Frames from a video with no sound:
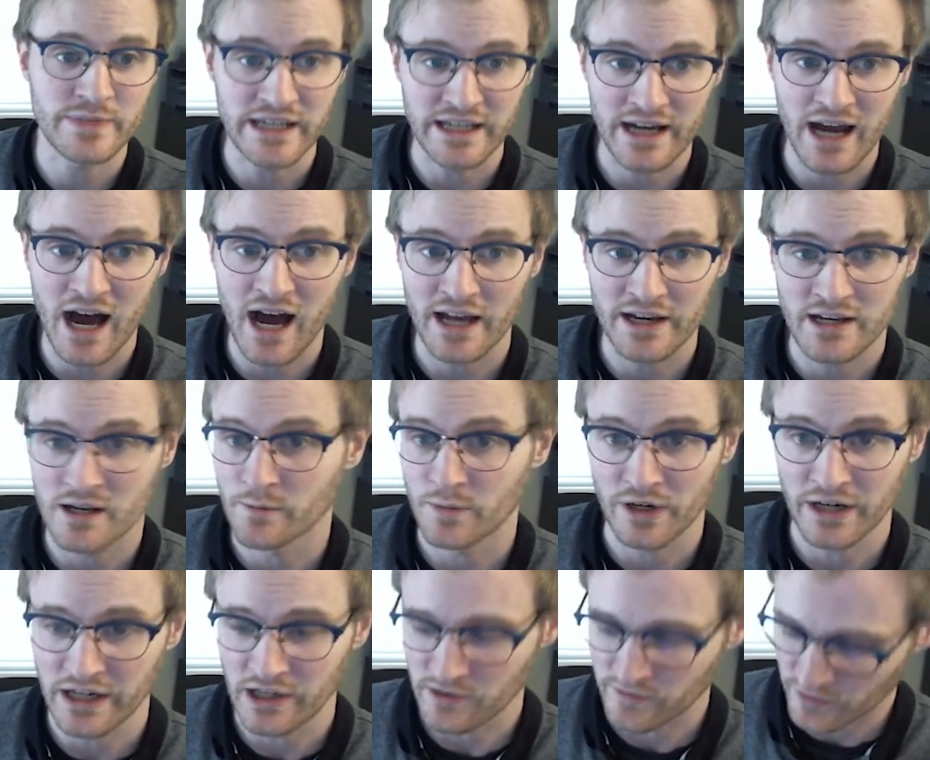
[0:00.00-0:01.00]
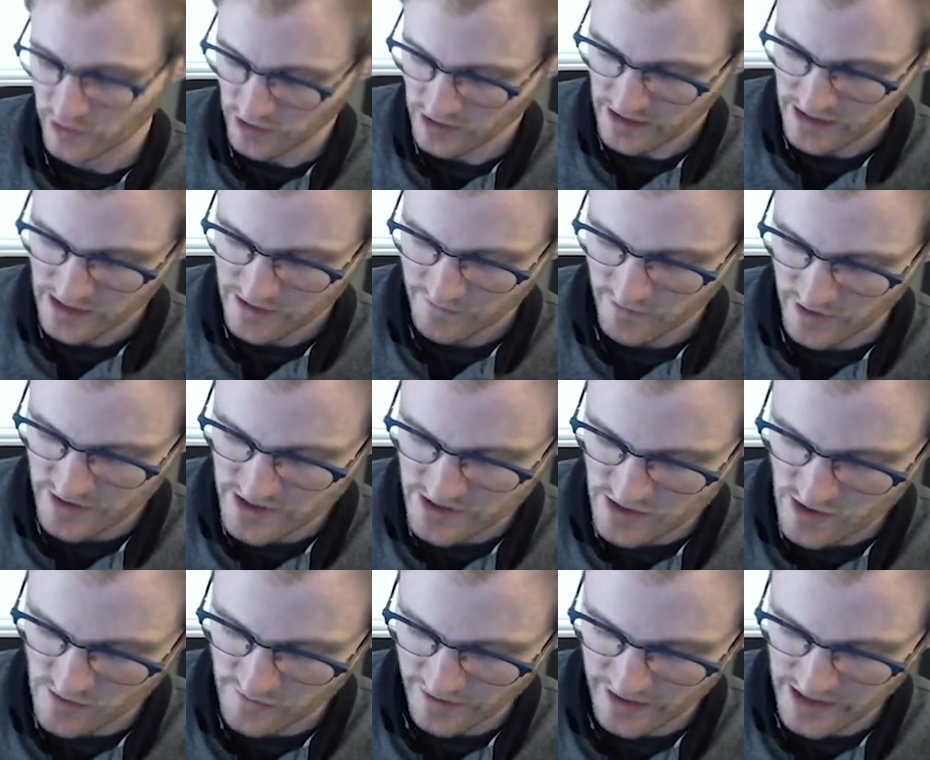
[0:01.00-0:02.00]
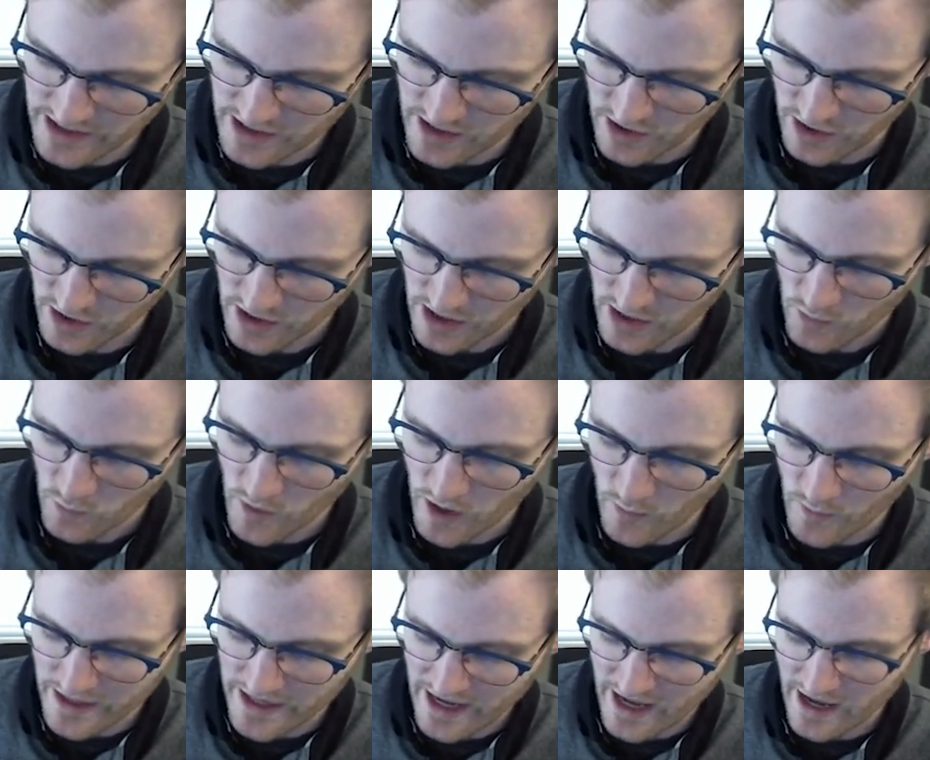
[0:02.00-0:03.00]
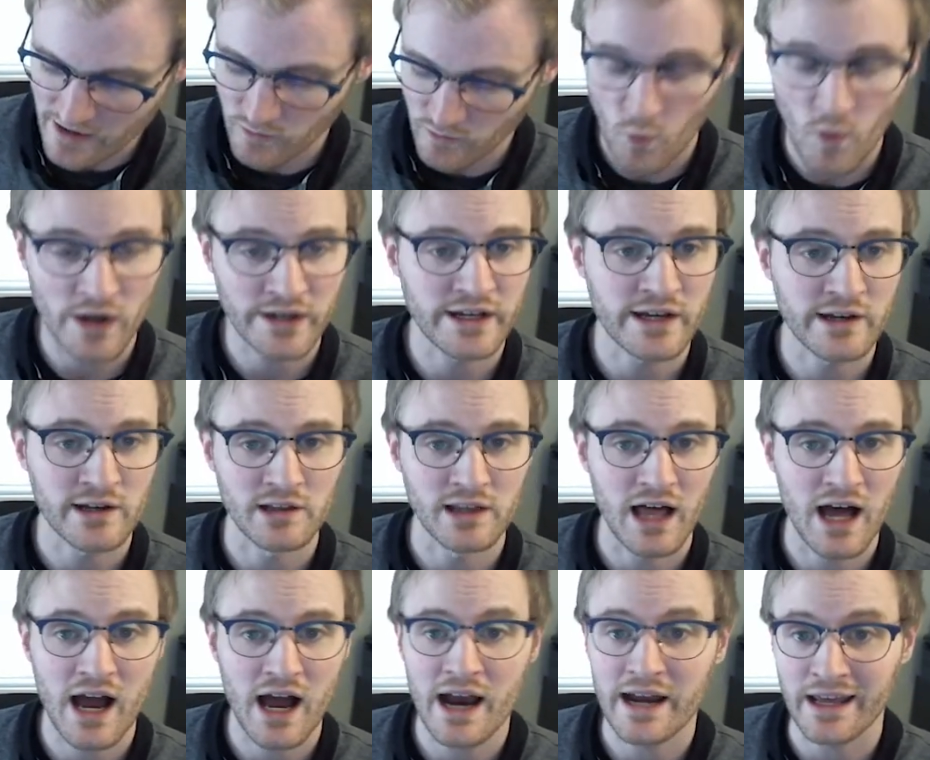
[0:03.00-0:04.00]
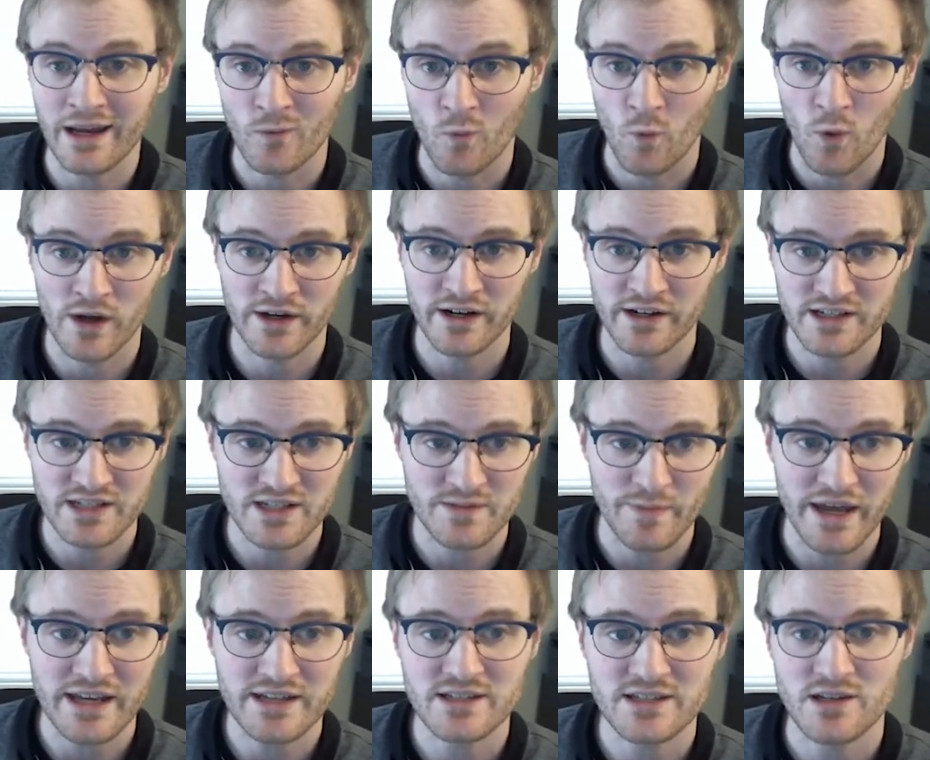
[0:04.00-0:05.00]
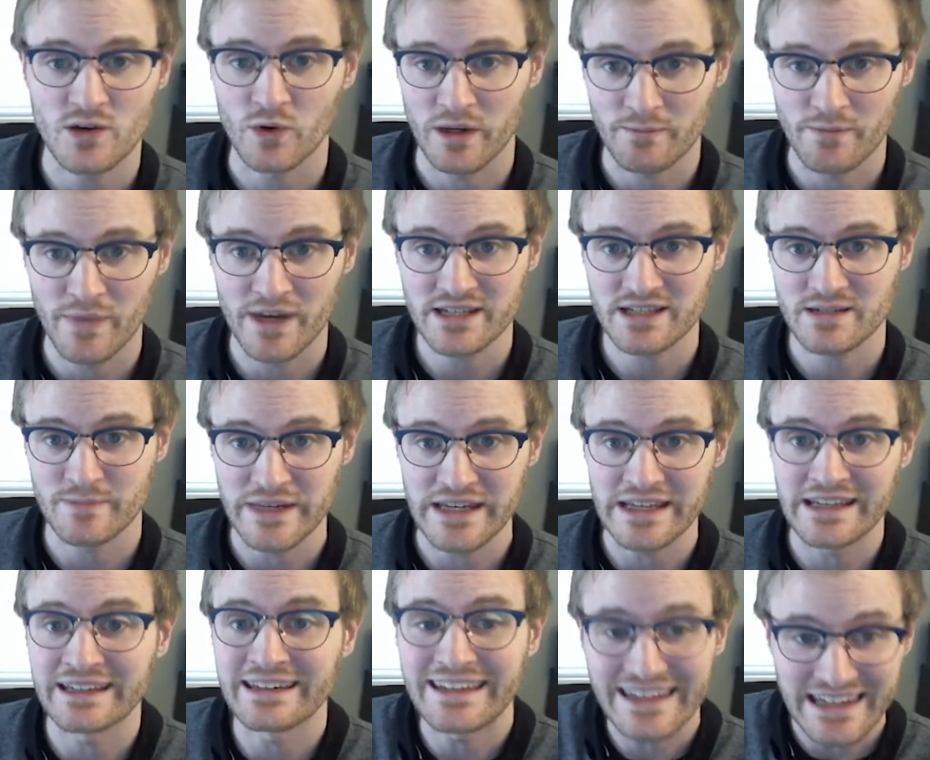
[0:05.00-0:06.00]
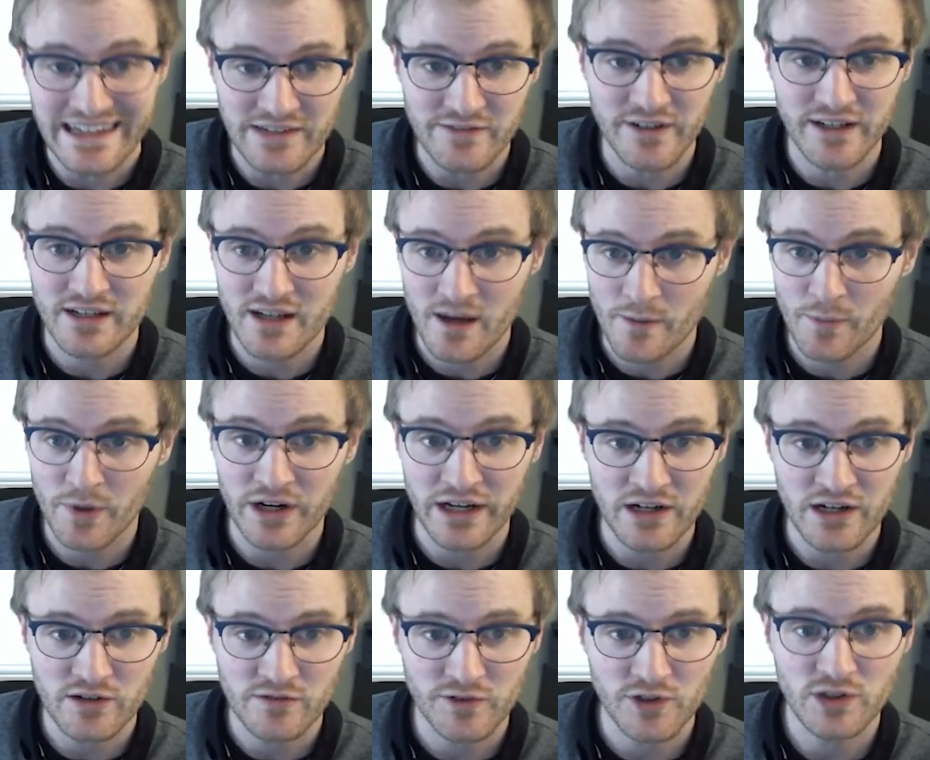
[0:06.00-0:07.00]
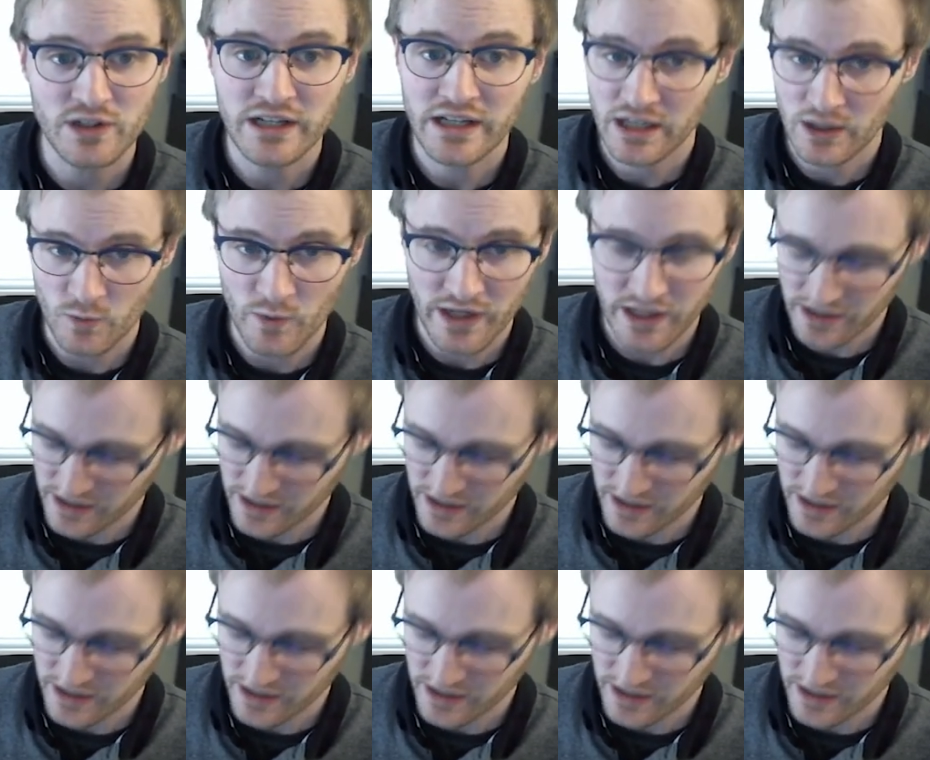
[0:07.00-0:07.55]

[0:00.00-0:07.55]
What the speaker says: an odd numbered interval, versus over here, where we have one on a line and one on a space, so it must be an even numbered interval. We could